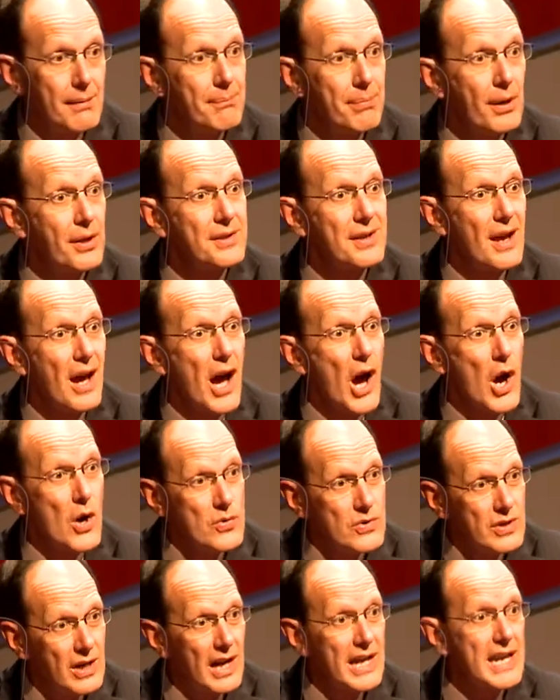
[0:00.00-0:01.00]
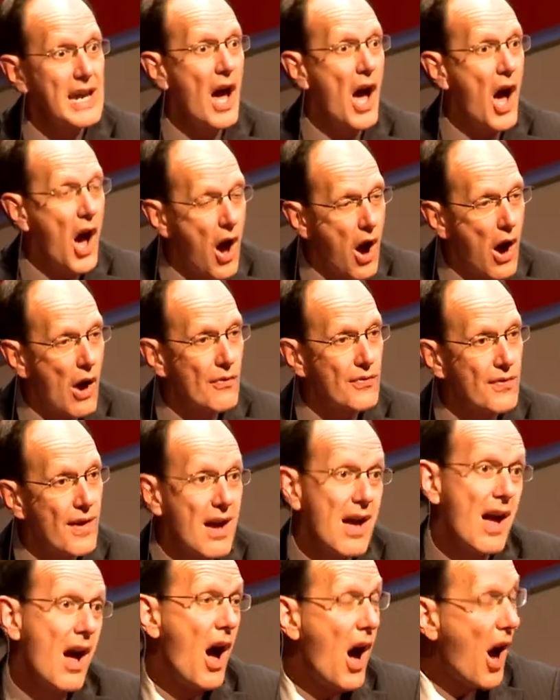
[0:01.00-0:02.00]
but only half
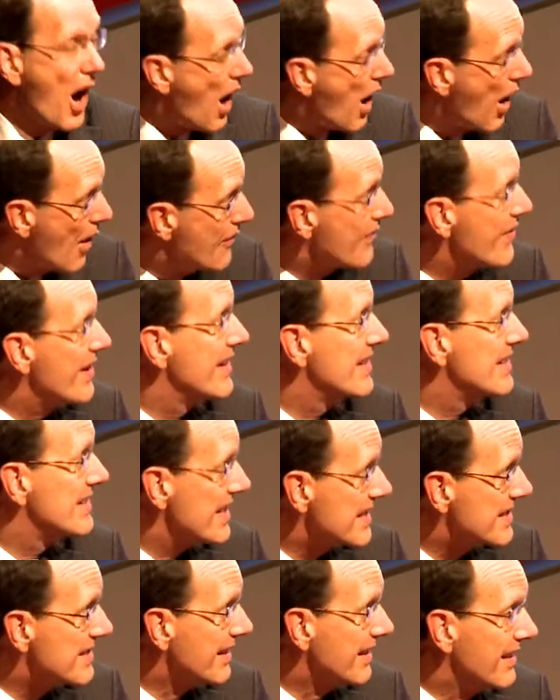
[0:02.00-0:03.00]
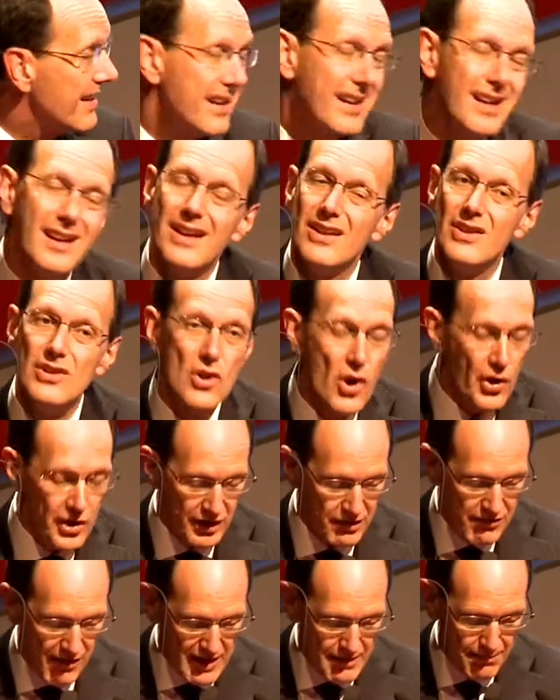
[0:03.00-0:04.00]
didn't. Not a
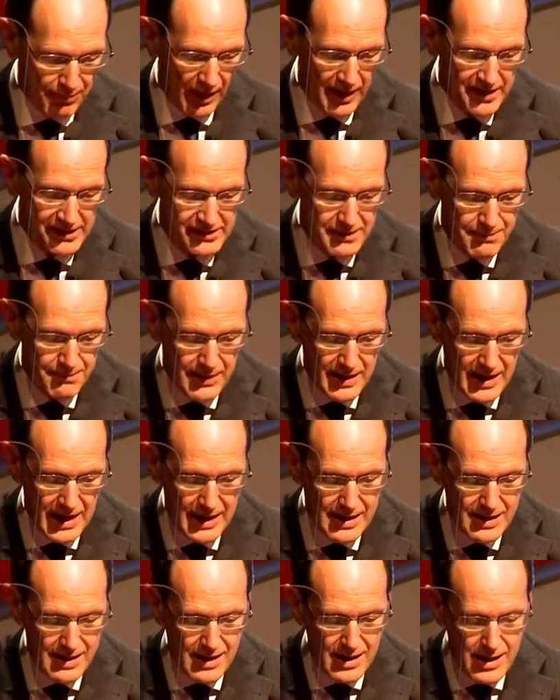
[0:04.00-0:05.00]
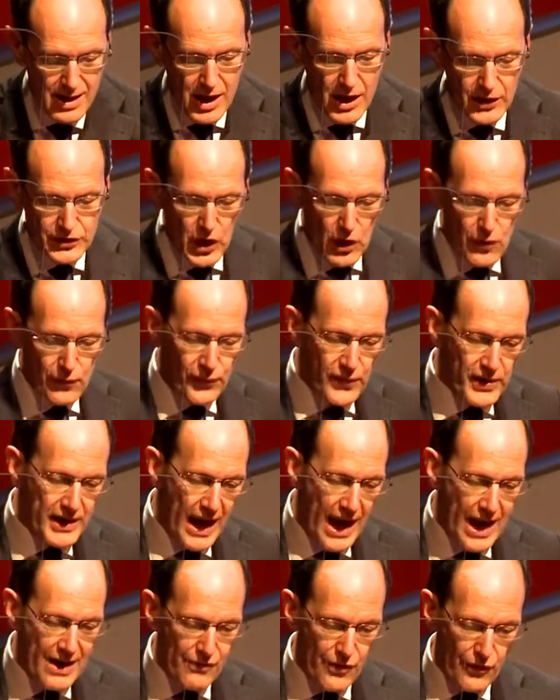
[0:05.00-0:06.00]
great place to be in. And don't
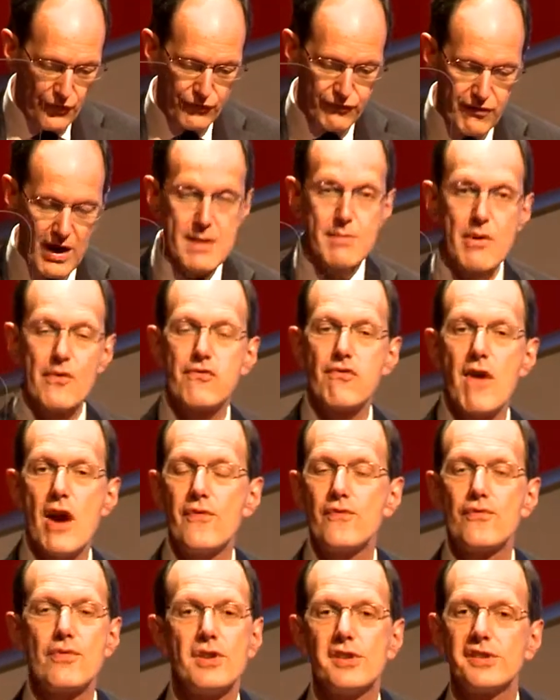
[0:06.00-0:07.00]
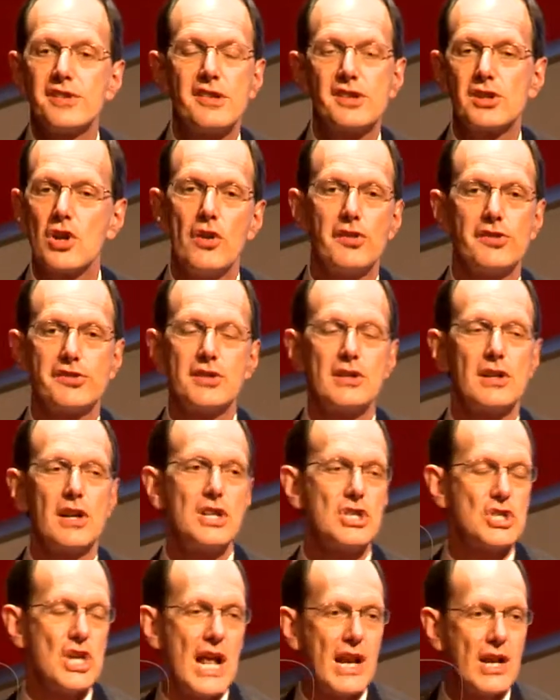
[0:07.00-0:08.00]
forget, the frame of reference is constantly
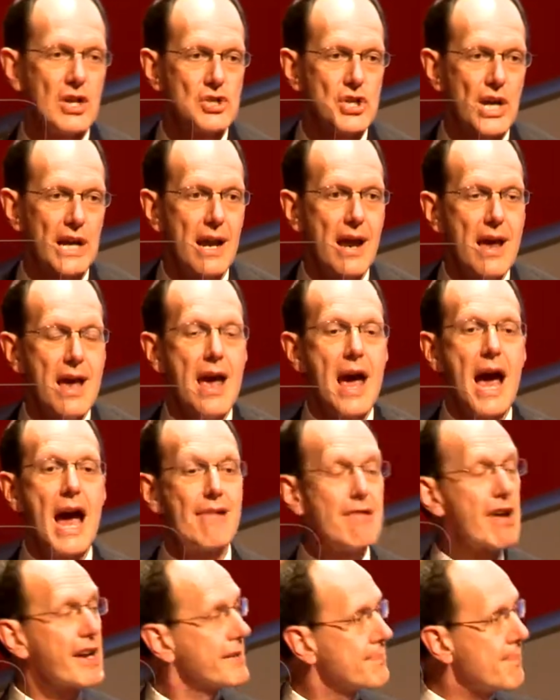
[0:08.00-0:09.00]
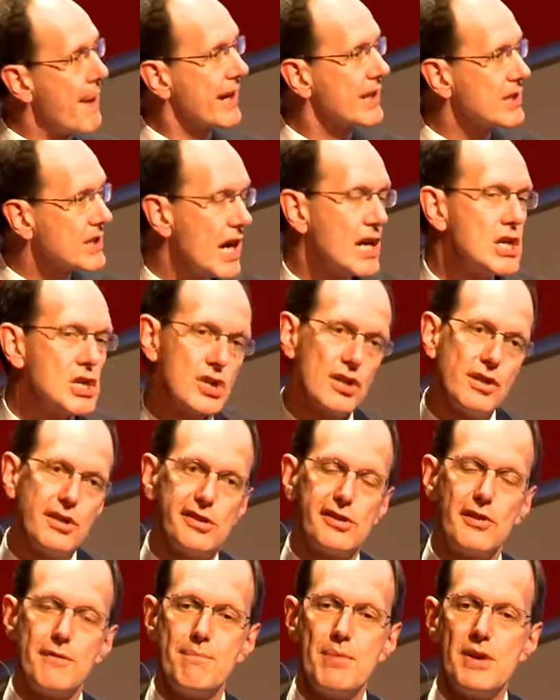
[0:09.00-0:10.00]
challenging. Our
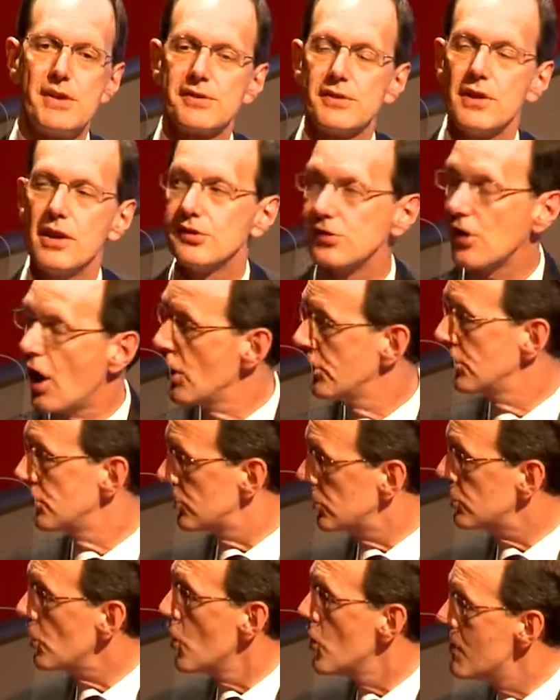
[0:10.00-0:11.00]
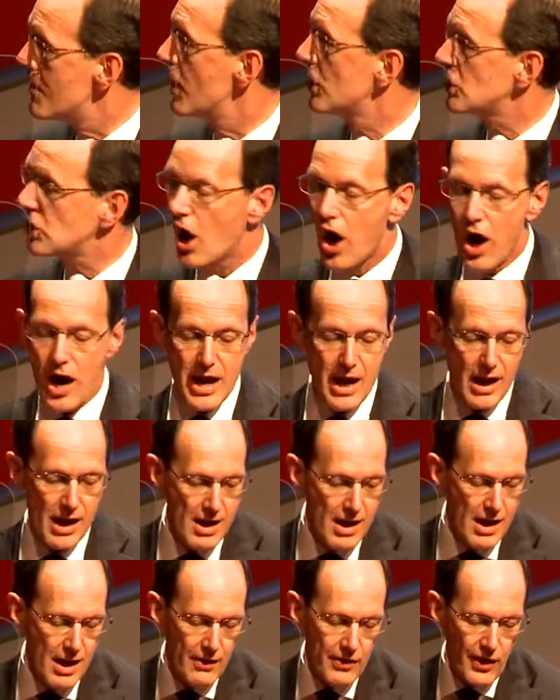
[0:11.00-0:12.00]
expectations of business are so much higher
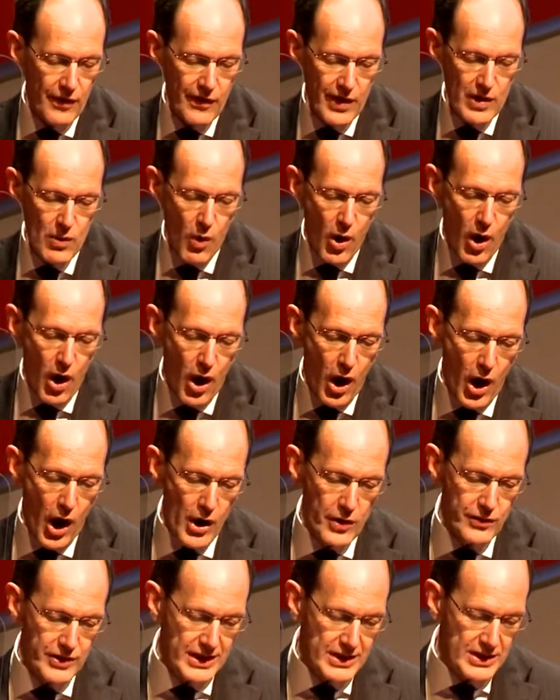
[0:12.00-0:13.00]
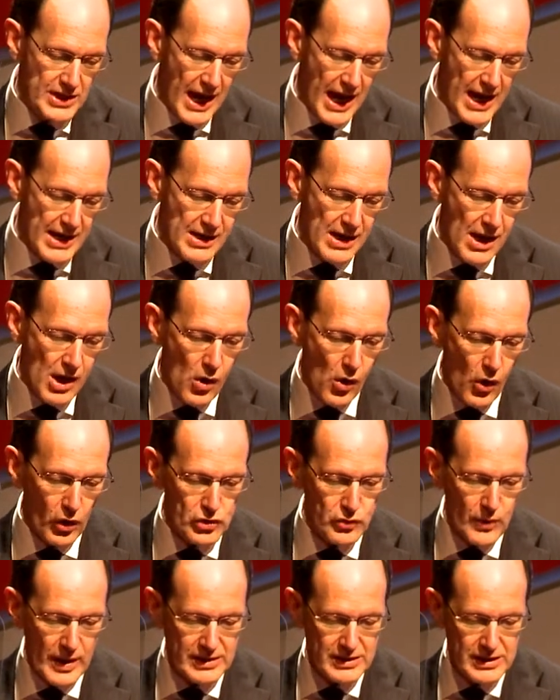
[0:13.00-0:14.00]
than they were only 10 or
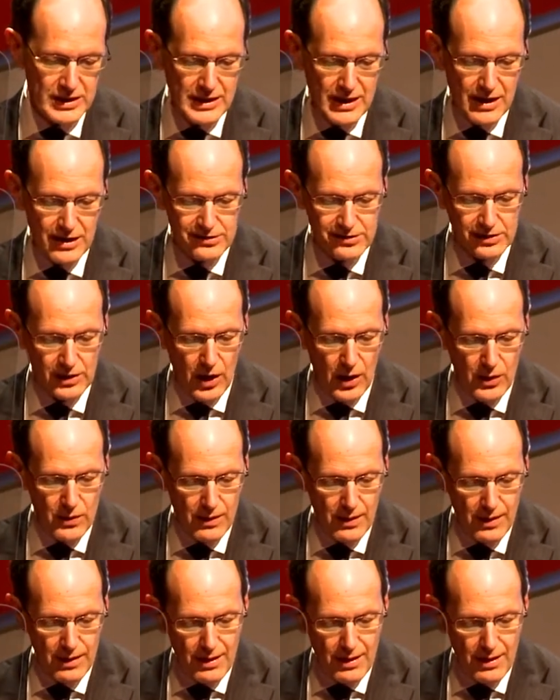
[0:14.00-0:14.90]
20 years ago.